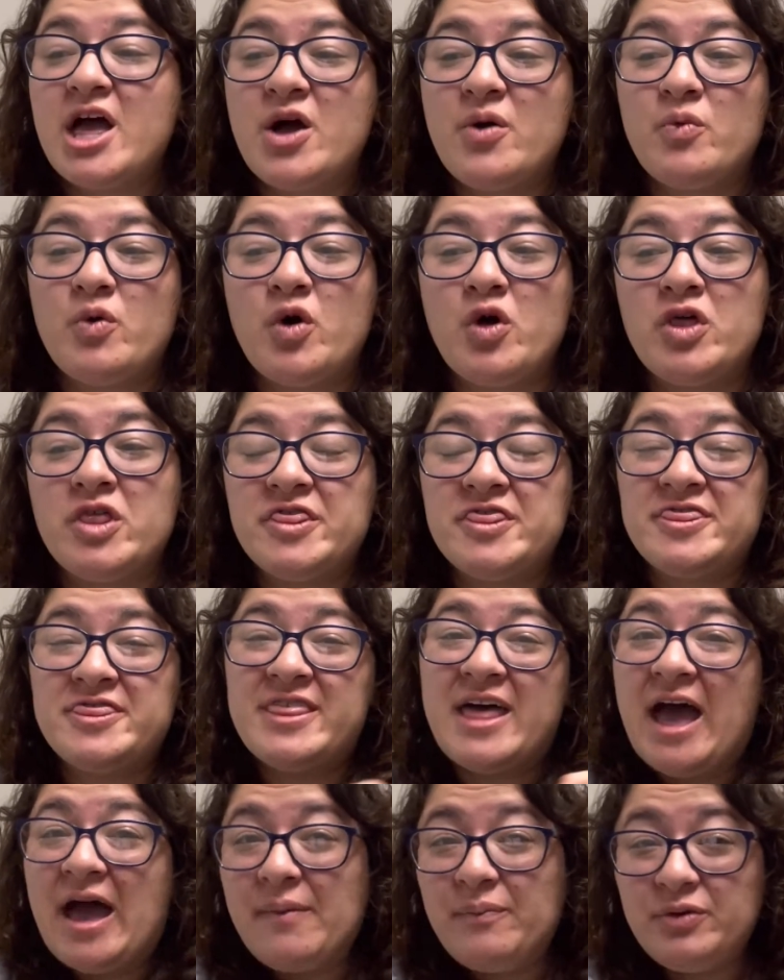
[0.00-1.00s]
Well,
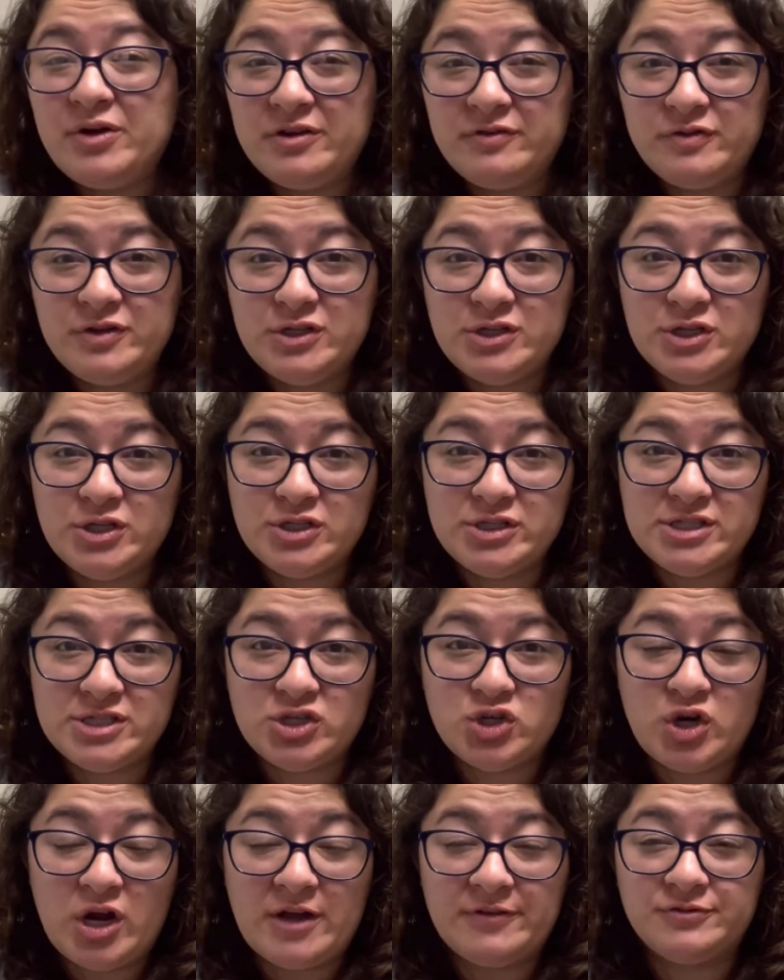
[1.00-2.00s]
that previous
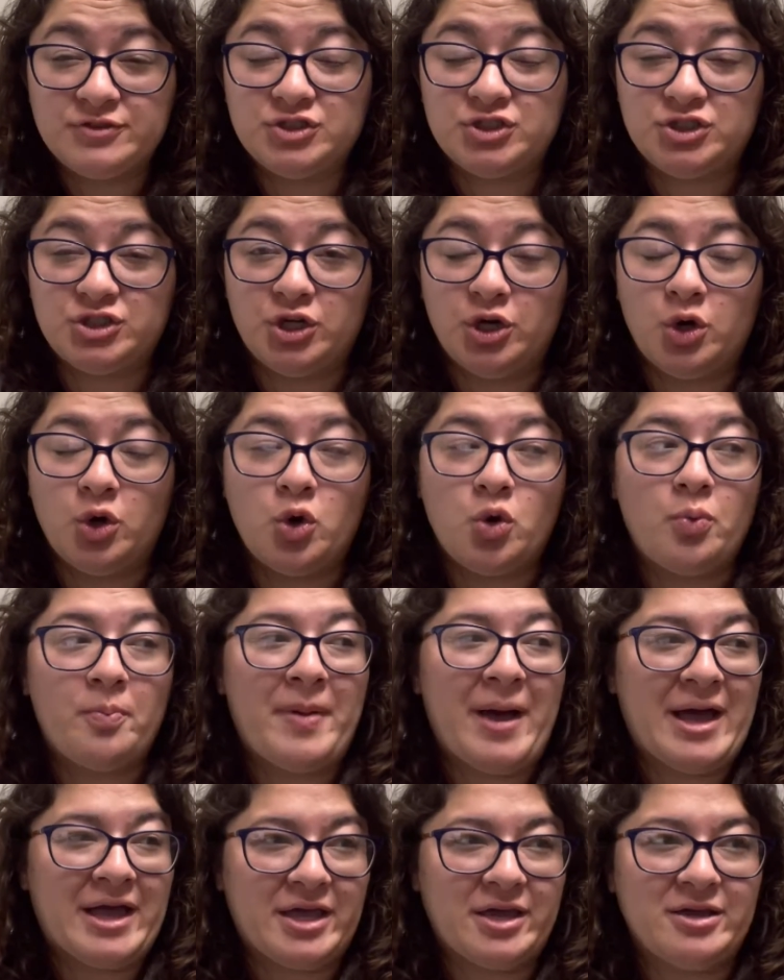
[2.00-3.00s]
craft show
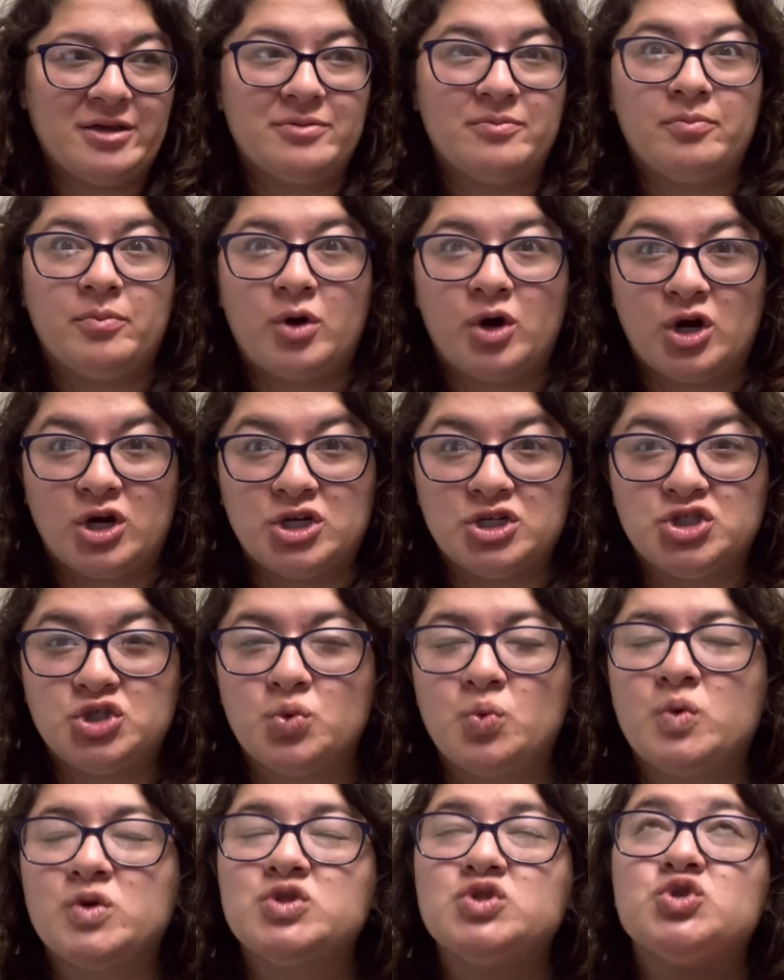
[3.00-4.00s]
back in March
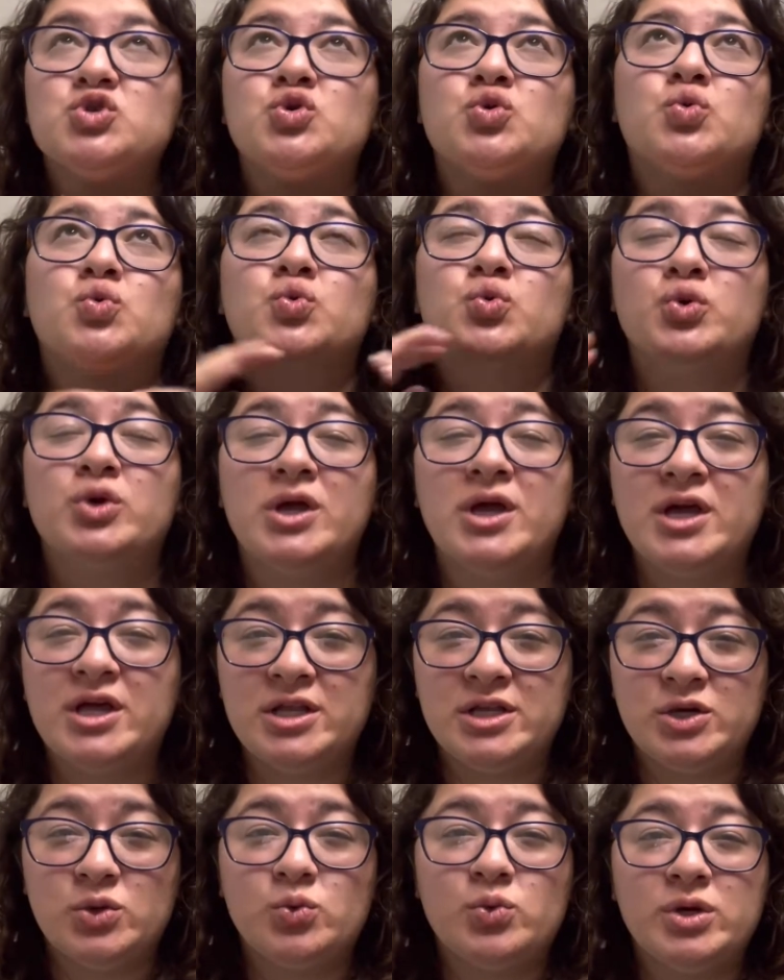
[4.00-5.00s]
was
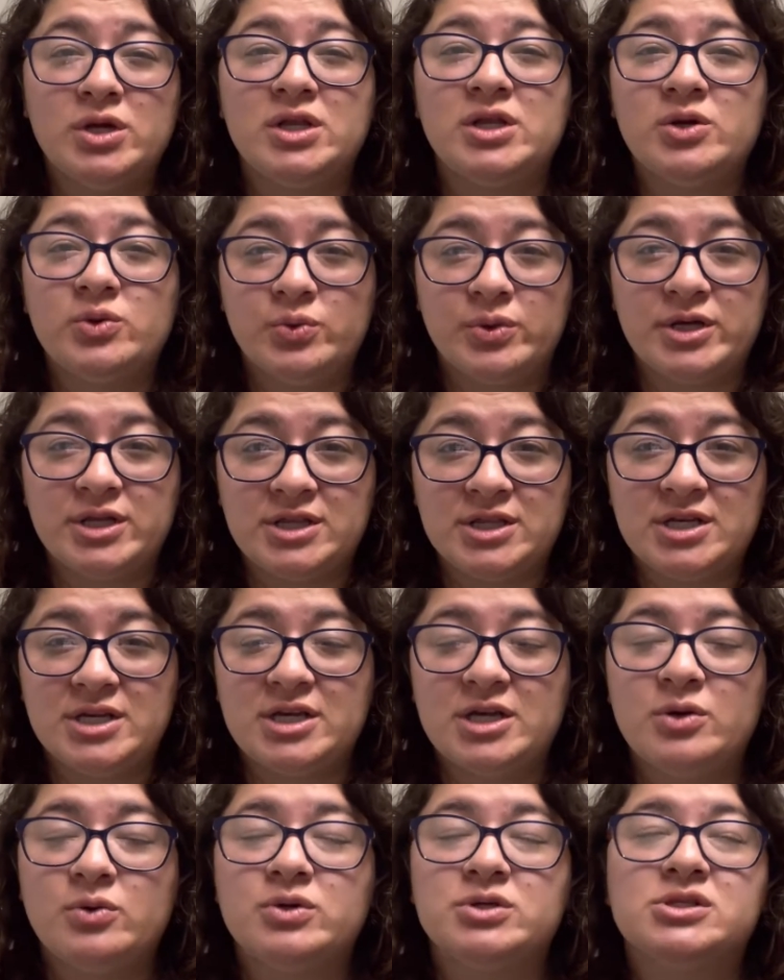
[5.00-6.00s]
really windy.
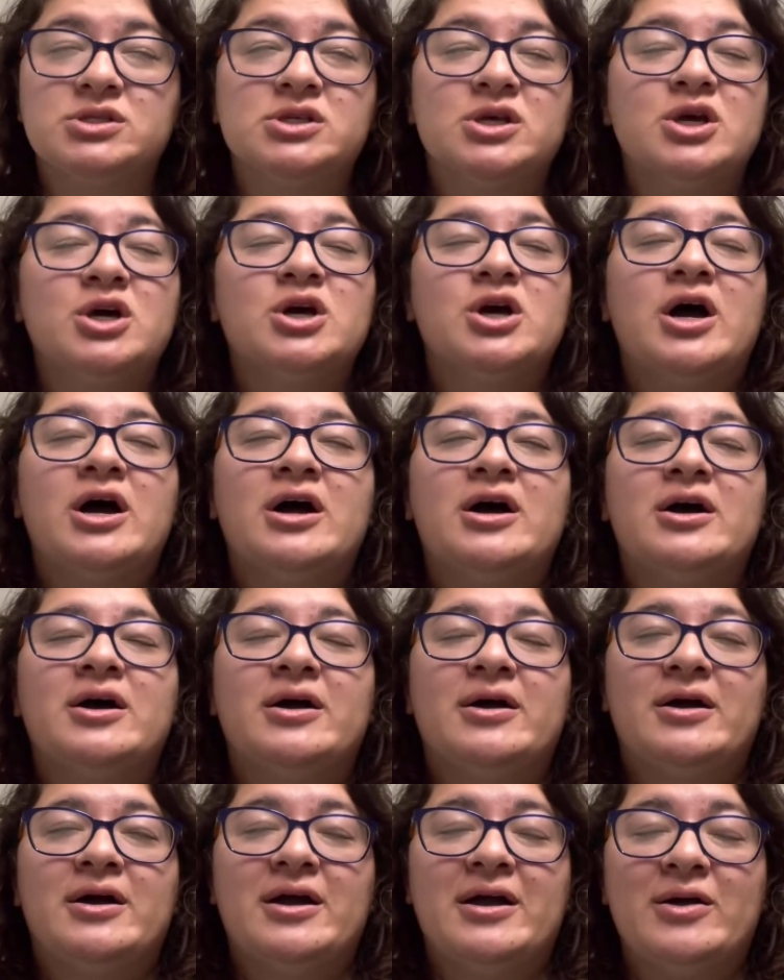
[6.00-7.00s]
It was,
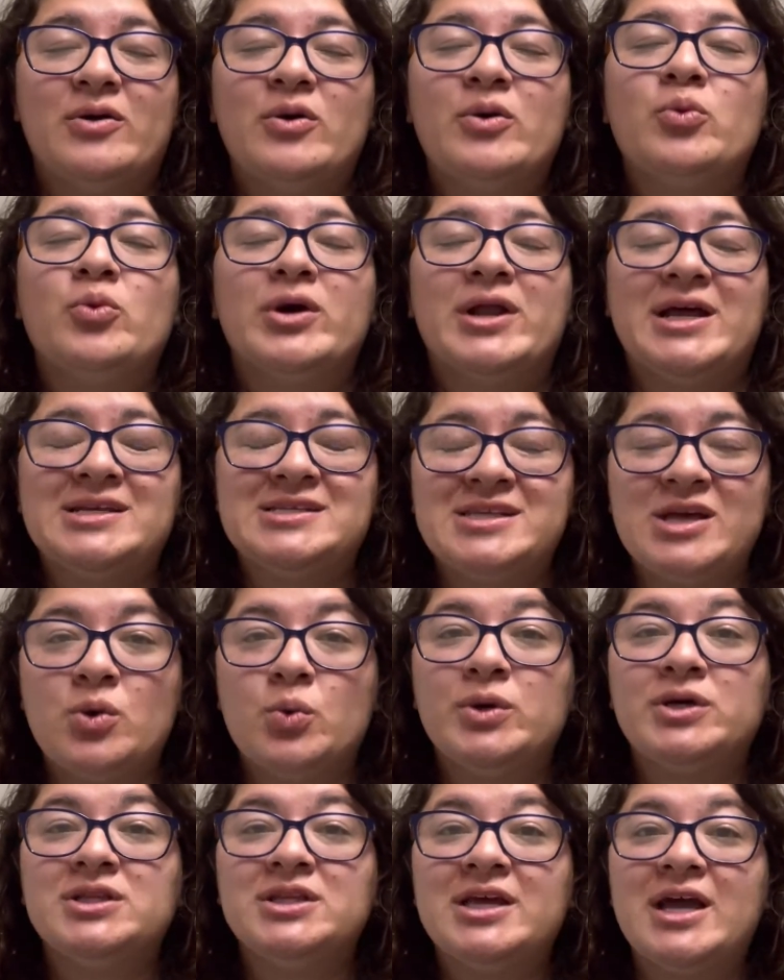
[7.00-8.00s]
when I say
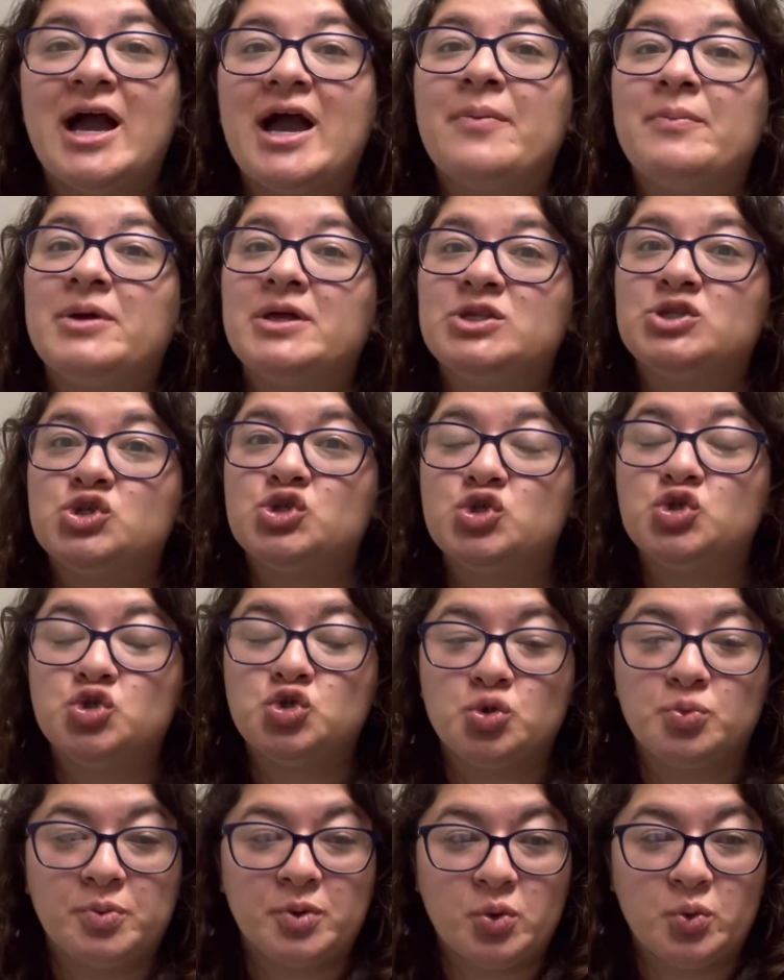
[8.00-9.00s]
windy, I mean
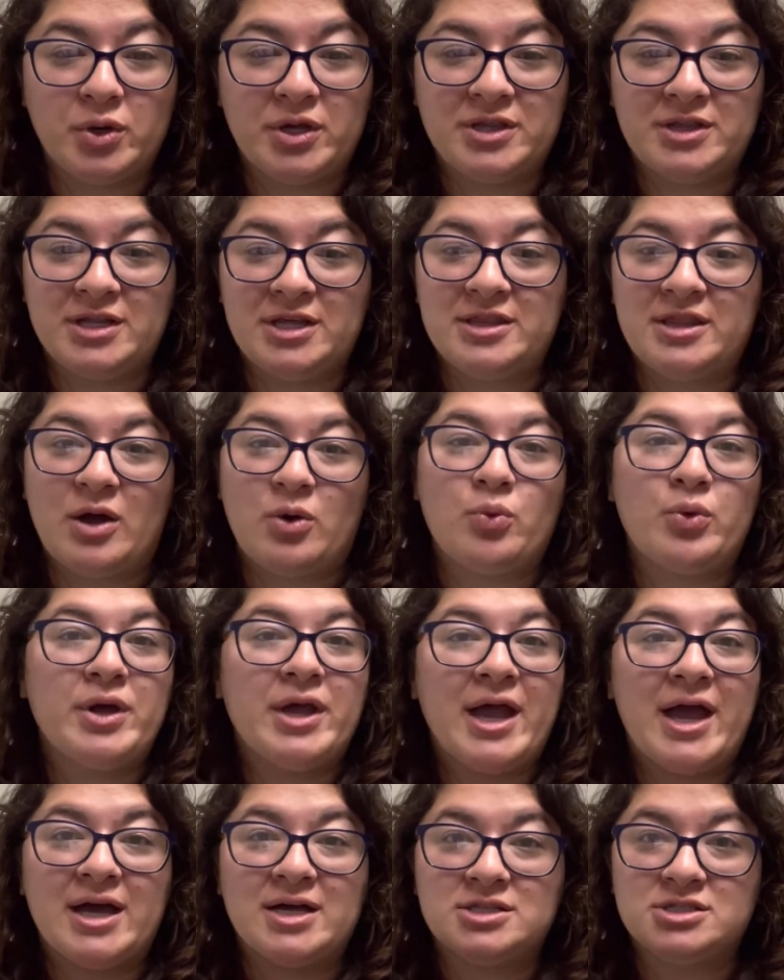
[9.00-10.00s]
super windy, that we
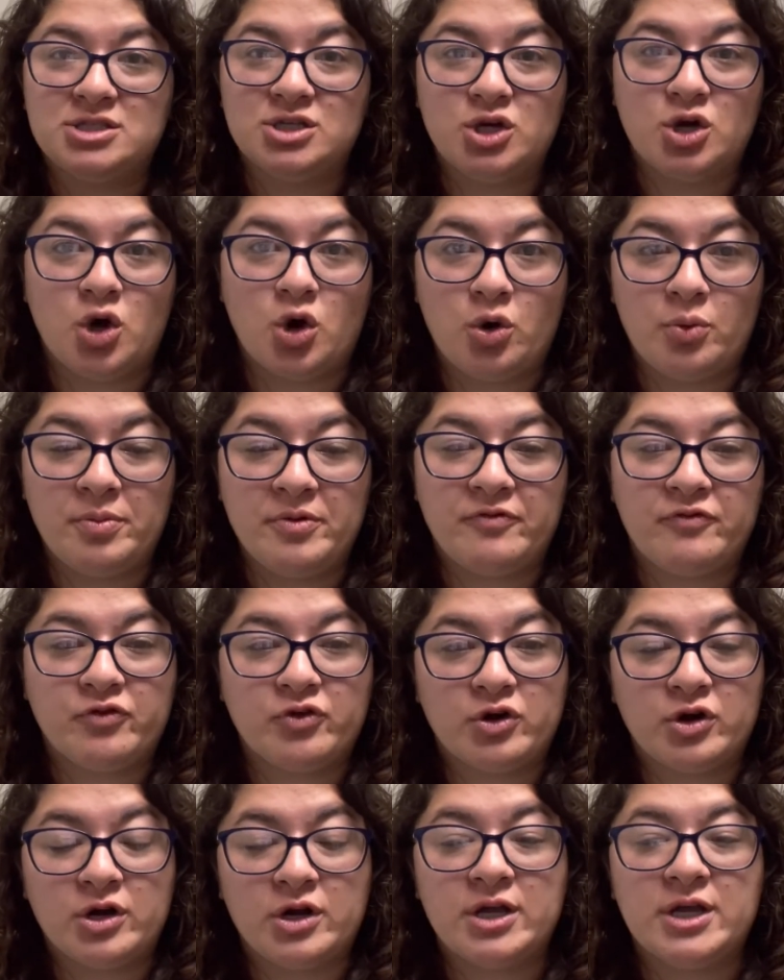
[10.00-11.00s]
had to go
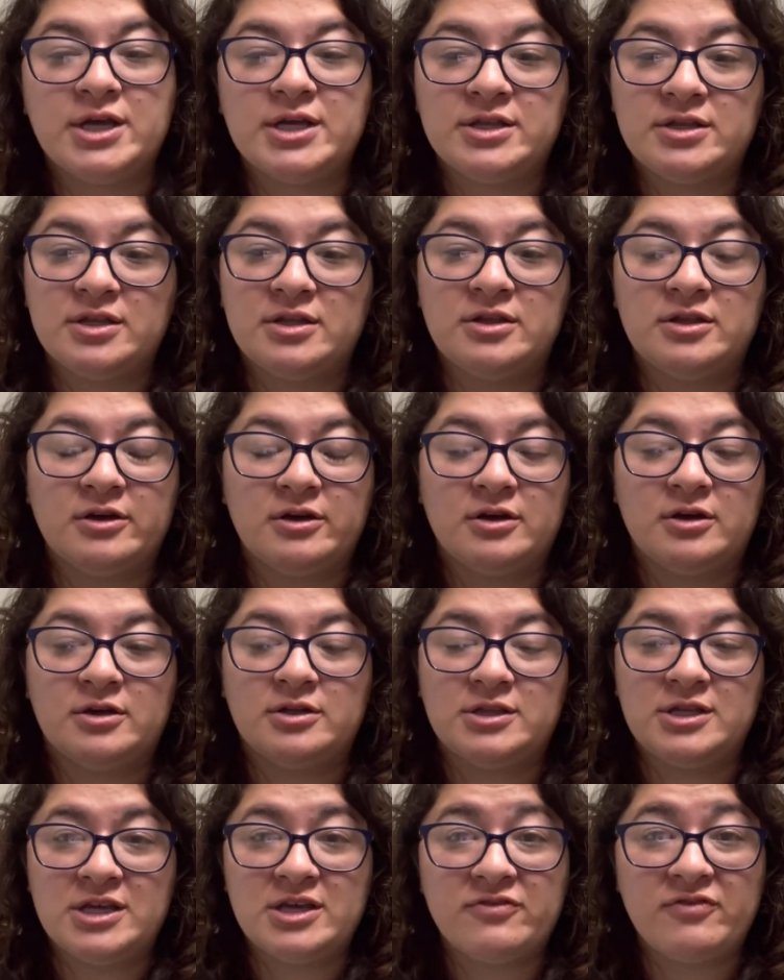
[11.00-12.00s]
before the
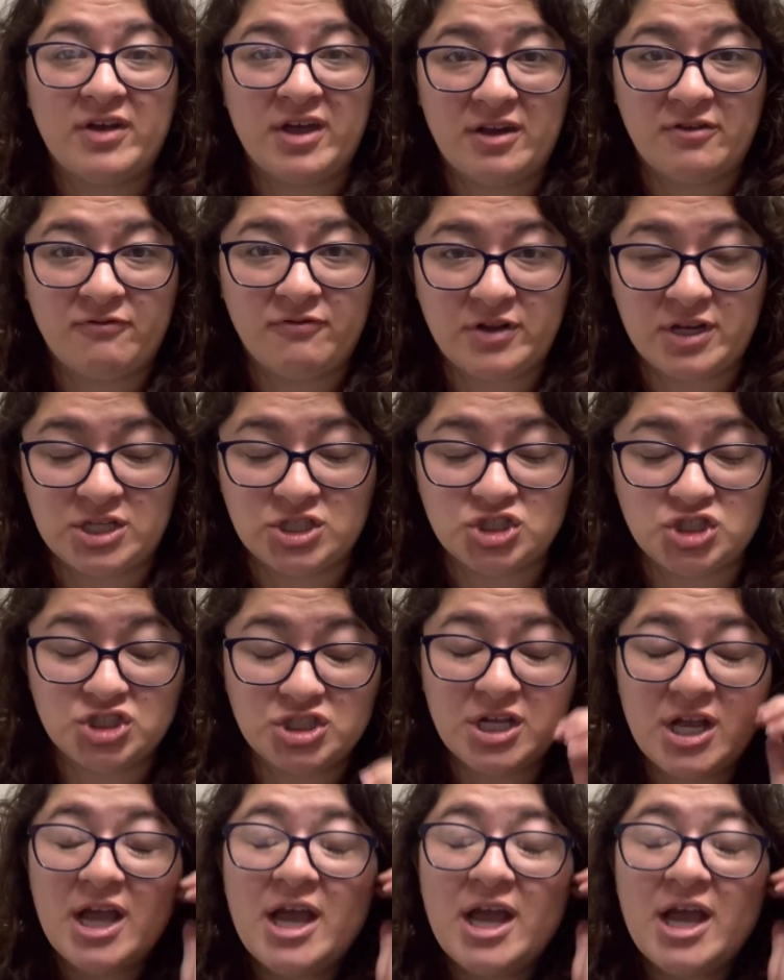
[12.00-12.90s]
event finished.